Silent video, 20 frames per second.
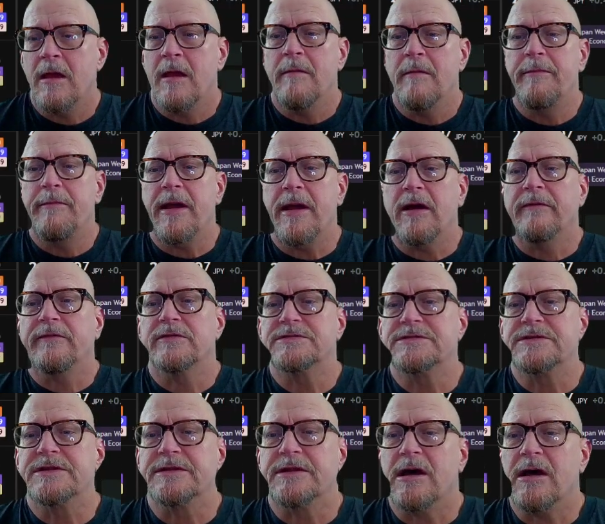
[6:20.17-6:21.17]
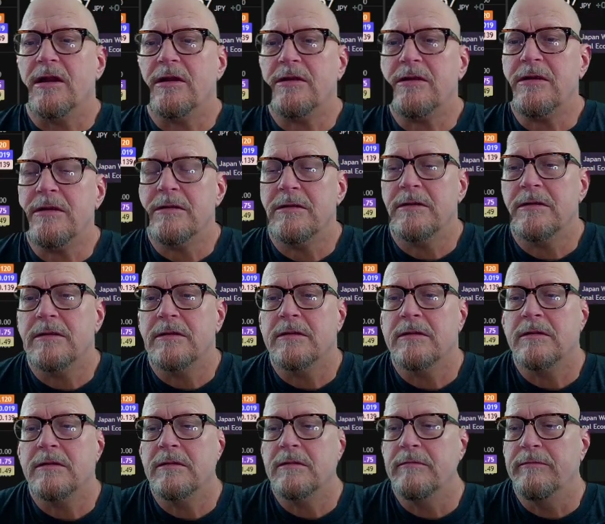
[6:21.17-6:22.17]
Pound versus the dollar.
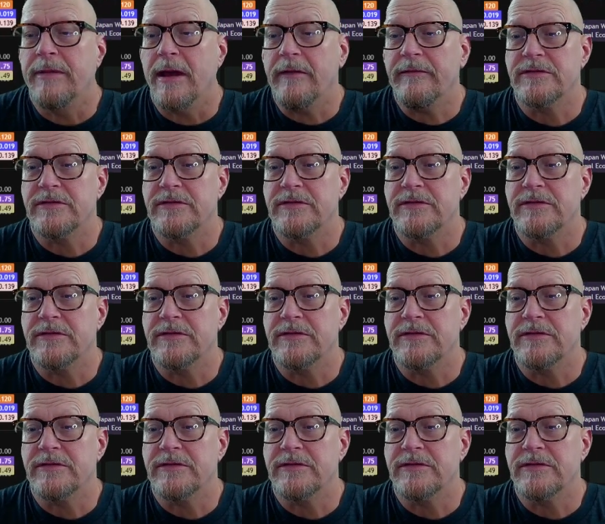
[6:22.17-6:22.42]
Pound